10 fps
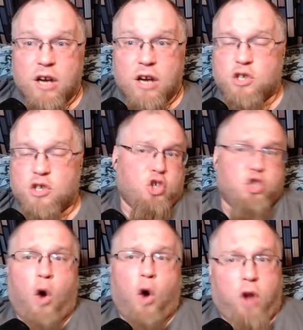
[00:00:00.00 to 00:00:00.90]
characters that you
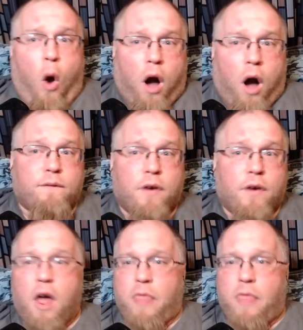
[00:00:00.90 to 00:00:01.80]
don't know of,
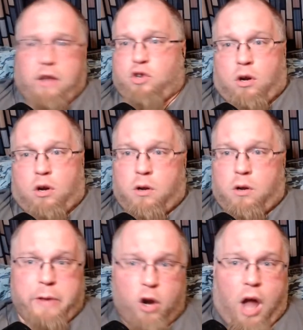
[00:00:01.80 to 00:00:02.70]
that
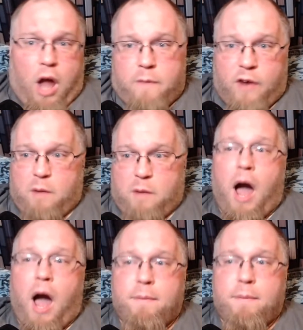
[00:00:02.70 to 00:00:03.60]
are not very
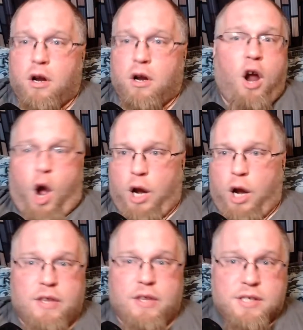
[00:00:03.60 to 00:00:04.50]
popular, are
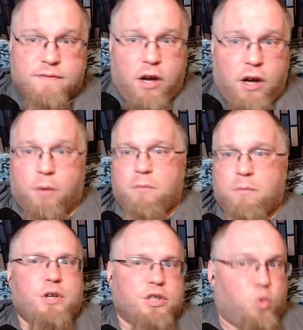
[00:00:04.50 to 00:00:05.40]
in this film,
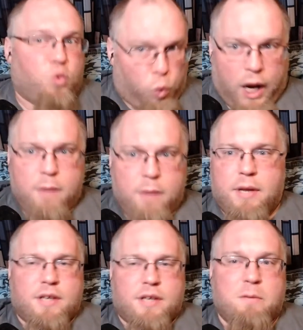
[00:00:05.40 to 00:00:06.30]
which is great
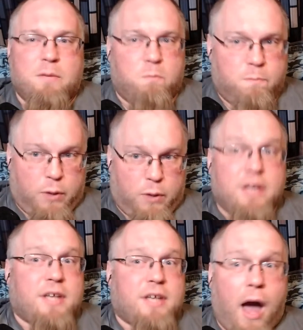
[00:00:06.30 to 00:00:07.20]
because it
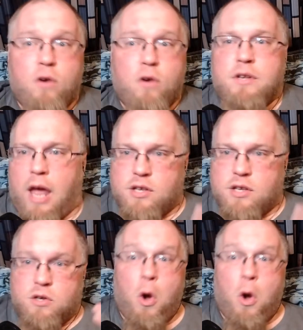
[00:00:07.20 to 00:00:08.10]
brings them out as
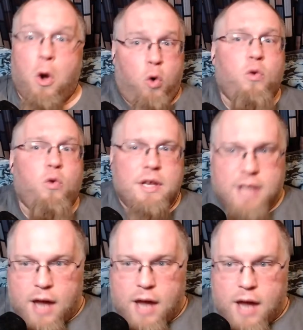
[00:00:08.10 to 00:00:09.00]
to who these
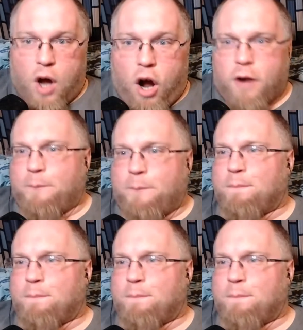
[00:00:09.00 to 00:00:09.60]
guys are.